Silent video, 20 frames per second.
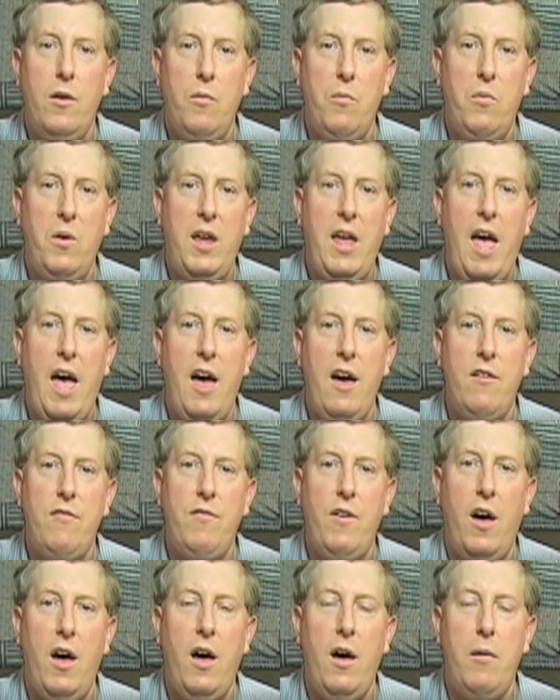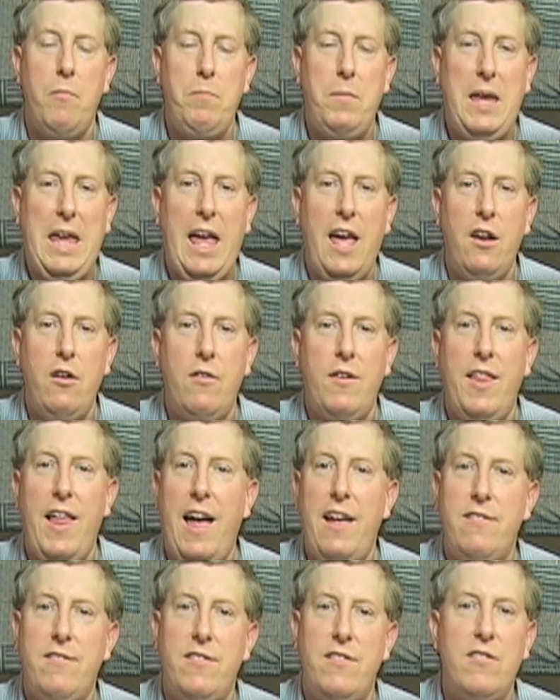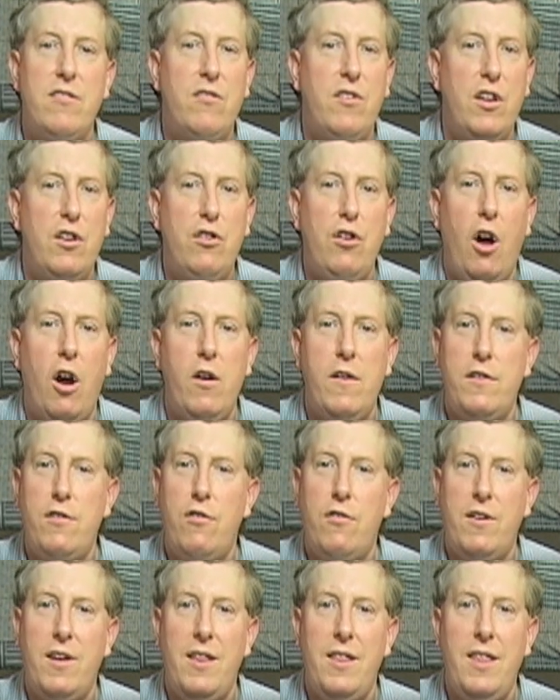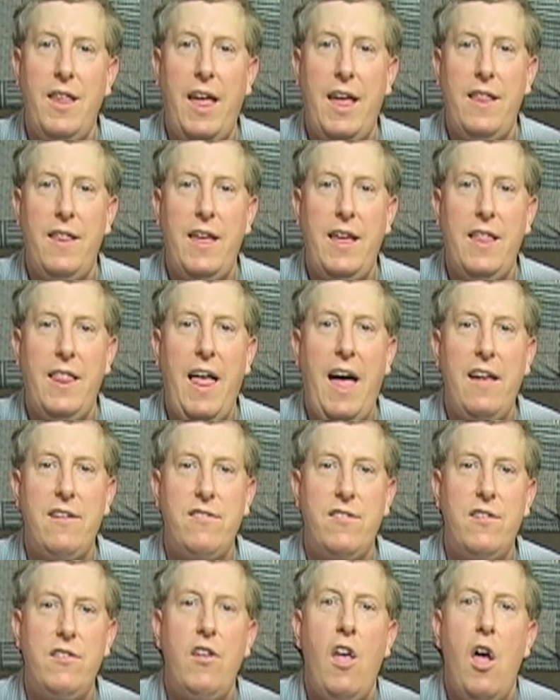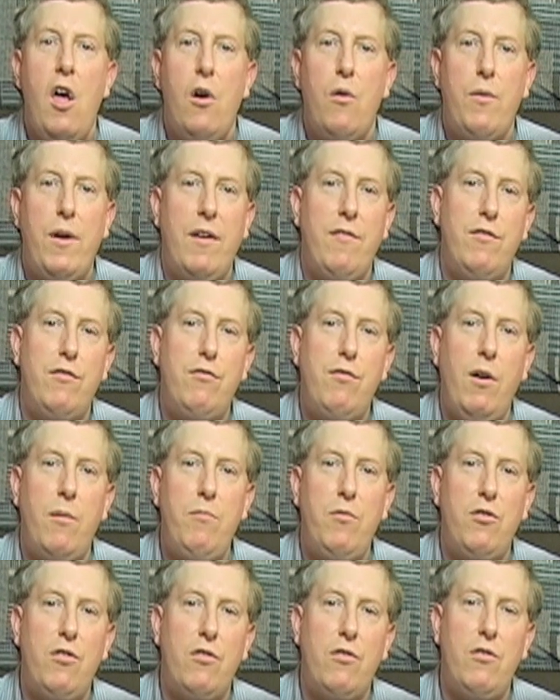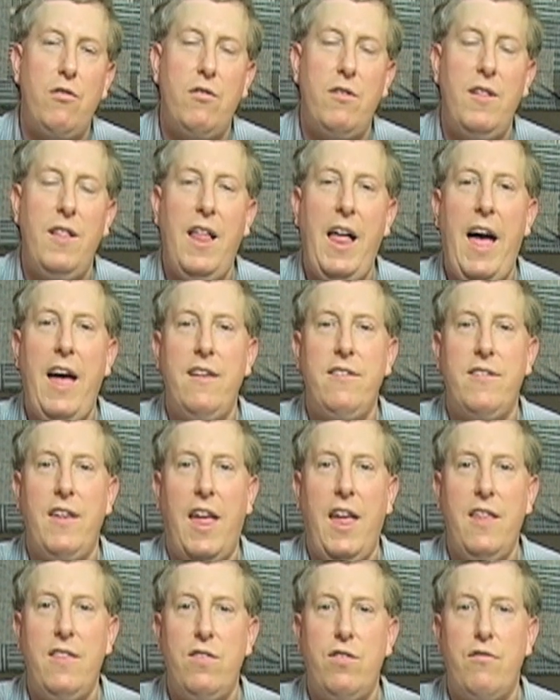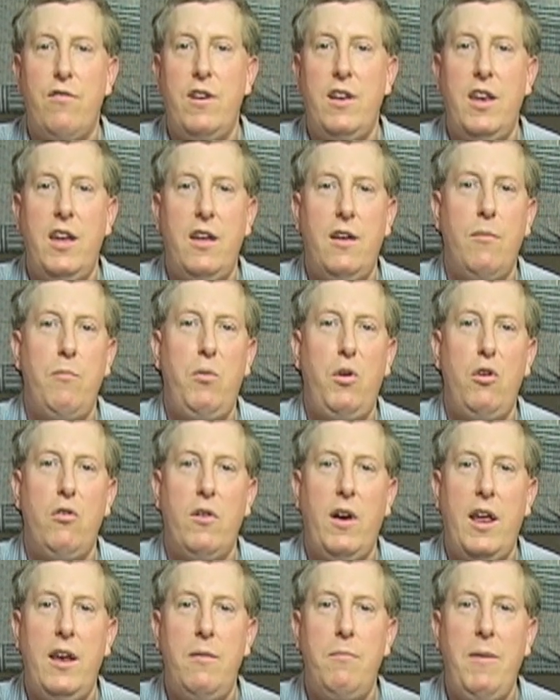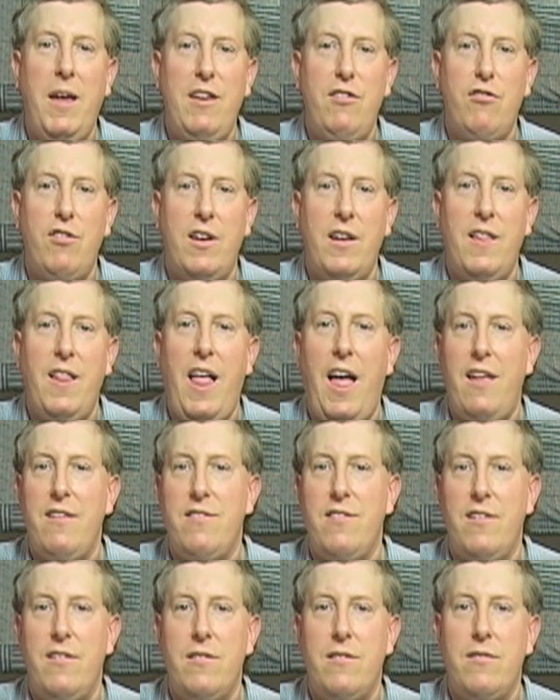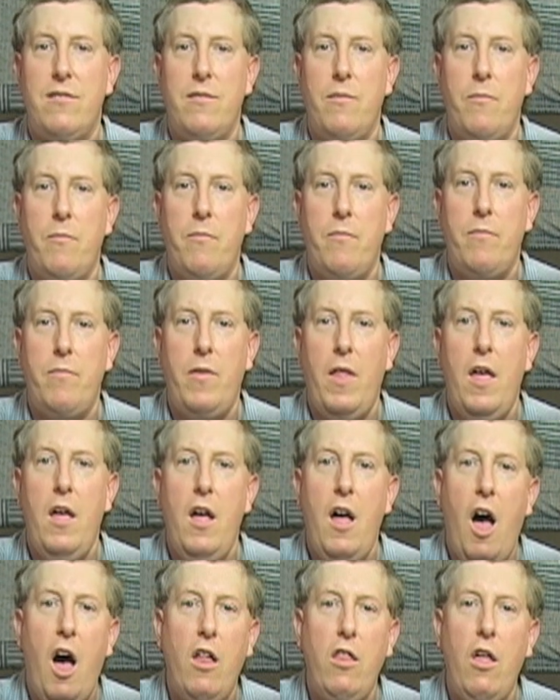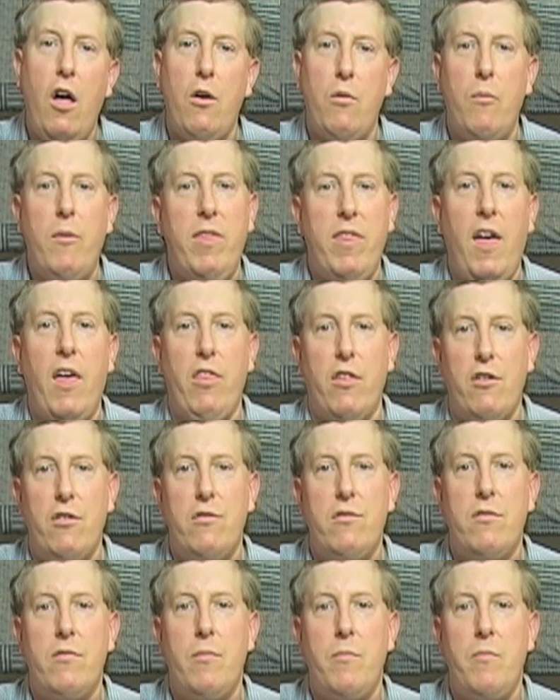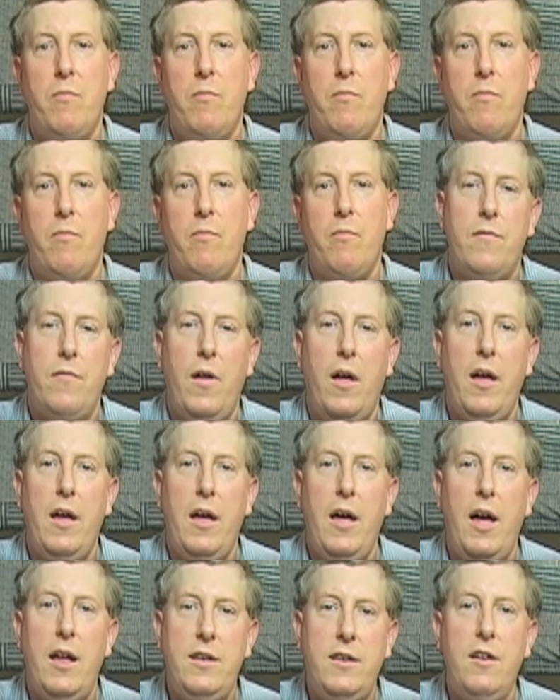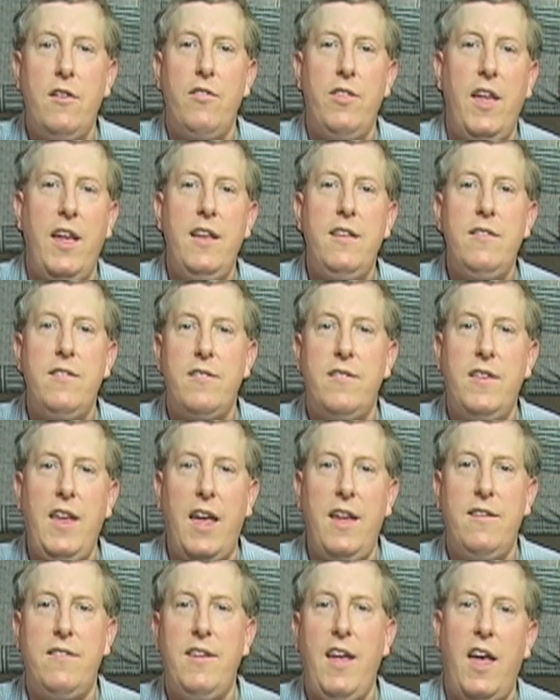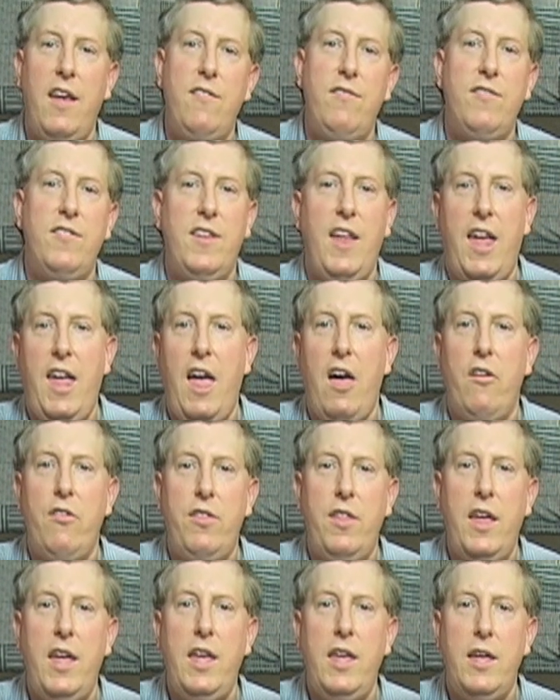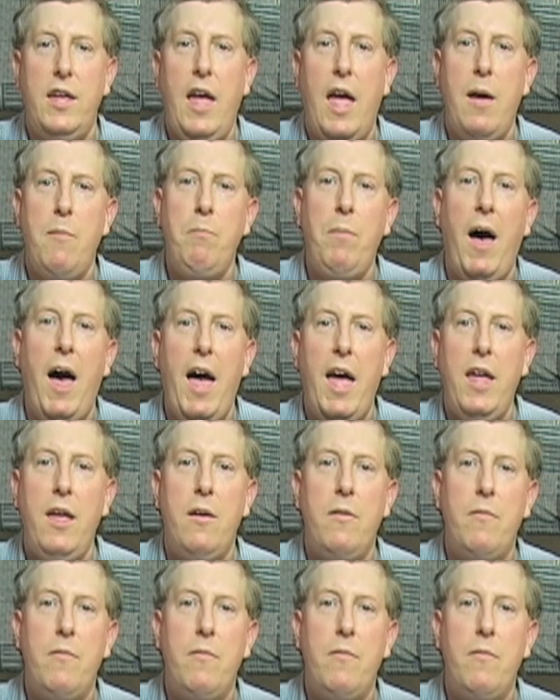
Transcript: We have piano classes, guitar and ukulele classes, we have a drum circle class, and 3D computer animation classes, along with others. Until then, stay safe, stay healthy, and bye.